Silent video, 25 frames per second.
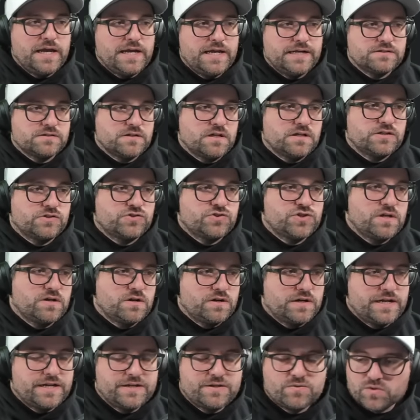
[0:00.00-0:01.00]
It's not a shit
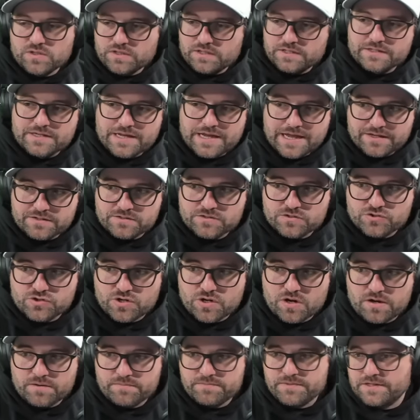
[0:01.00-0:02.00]
on anyone that has a
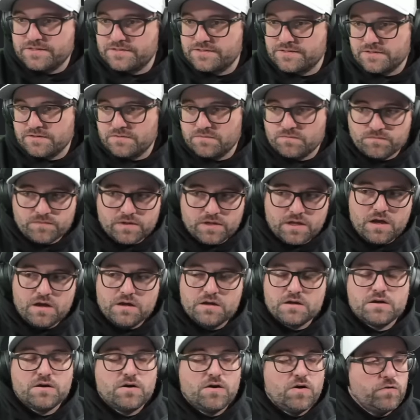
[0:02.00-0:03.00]
job that's
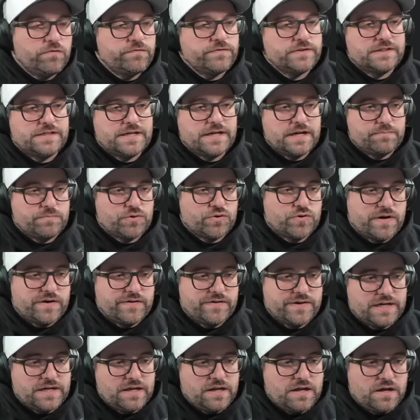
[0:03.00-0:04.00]
hopefully
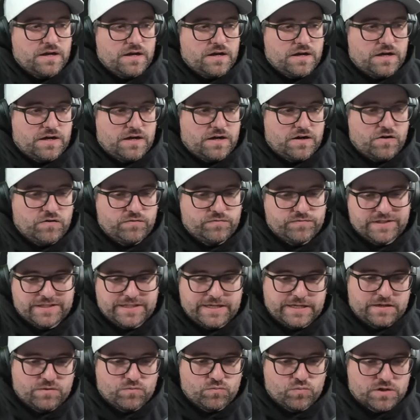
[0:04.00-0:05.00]
temporary. Uh, hopefully
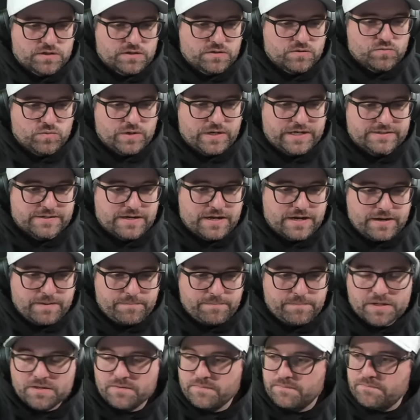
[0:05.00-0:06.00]
they can work their way
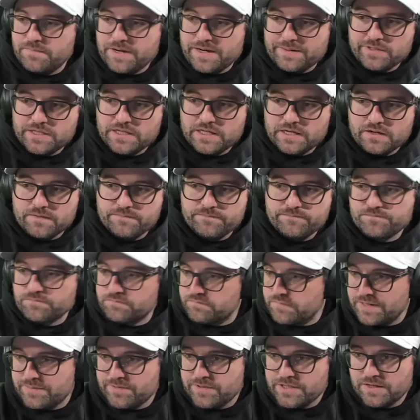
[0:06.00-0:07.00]
up. Maybe they
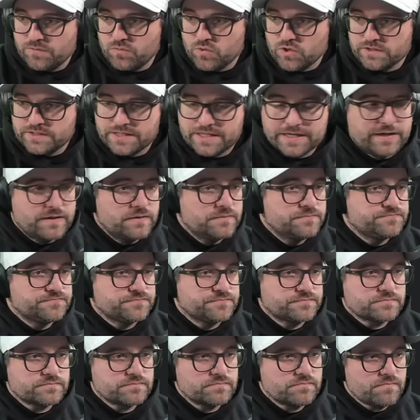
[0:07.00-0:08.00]
maybe they work there.
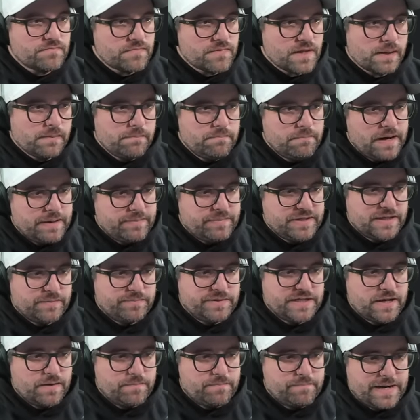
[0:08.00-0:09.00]
Maybe they
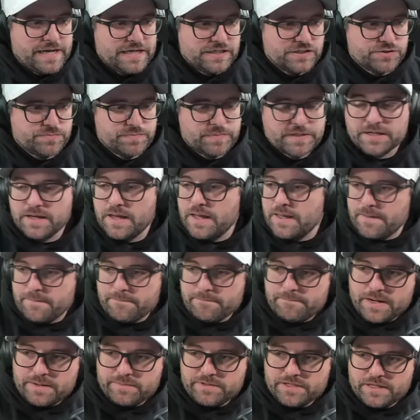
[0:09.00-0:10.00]
become management.
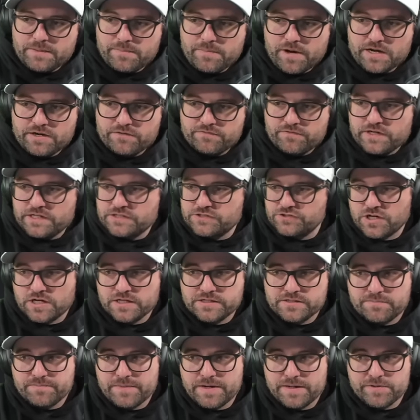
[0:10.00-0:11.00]
Maybe they buy a
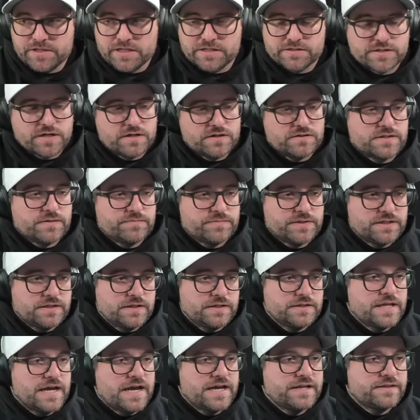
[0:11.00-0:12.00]
franchise. Maybe they start something
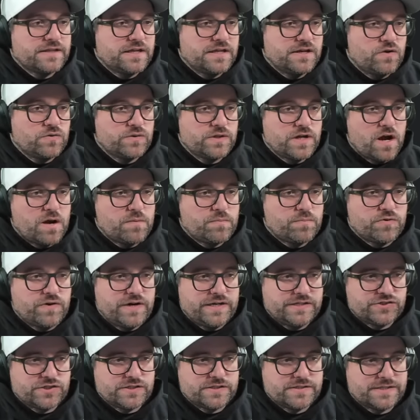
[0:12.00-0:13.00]
like that. They know the
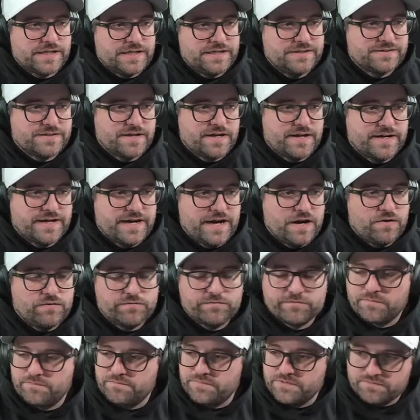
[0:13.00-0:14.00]
operations inside and out
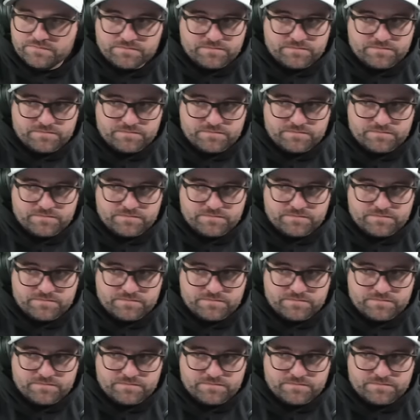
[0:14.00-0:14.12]
from